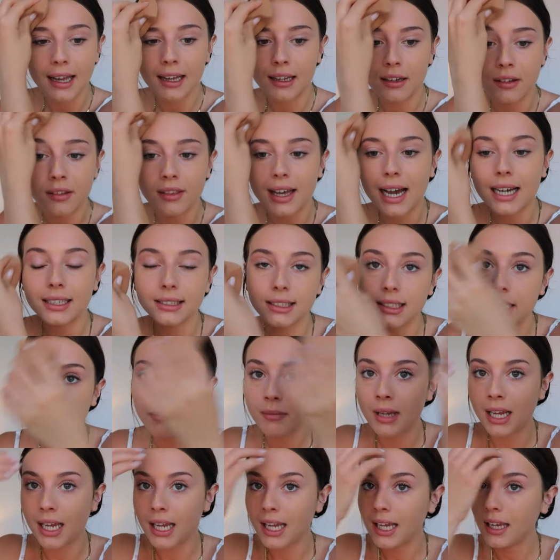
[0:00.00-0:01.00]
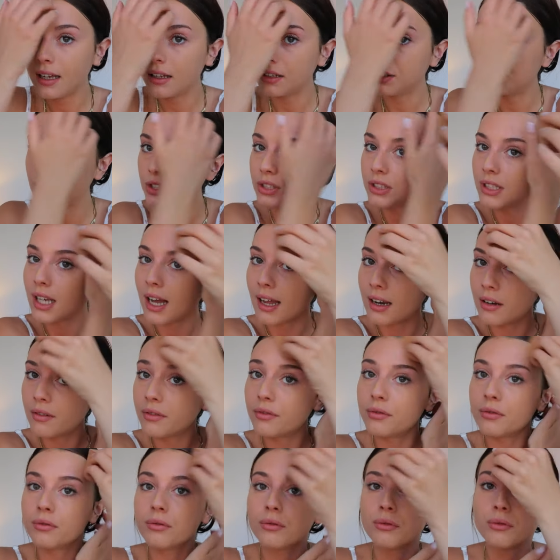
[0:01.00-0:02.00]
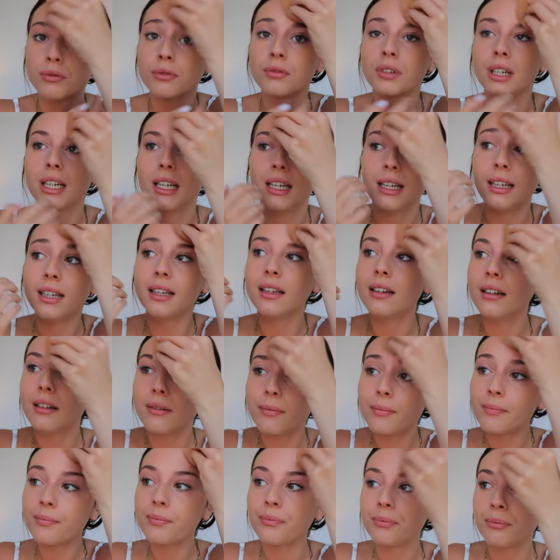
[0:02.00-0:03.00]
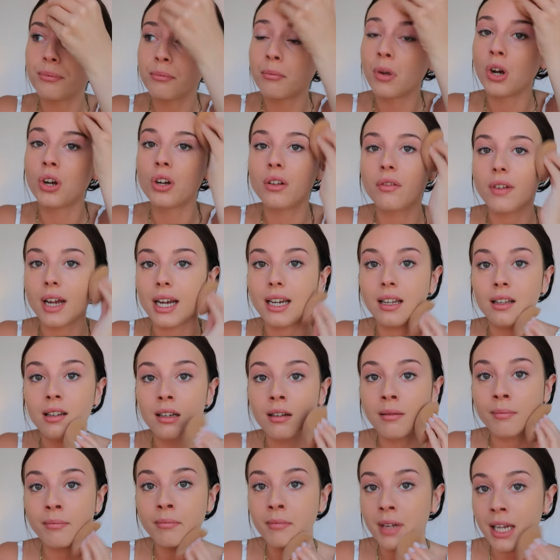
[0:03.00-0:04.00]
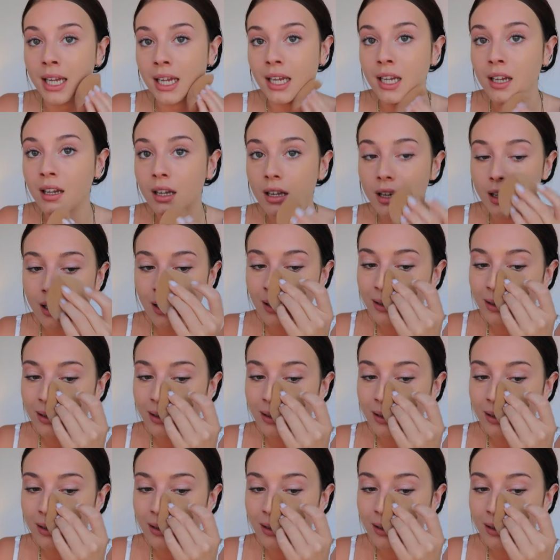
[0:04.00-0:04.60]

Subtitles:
And that to me just kind of re-motivated me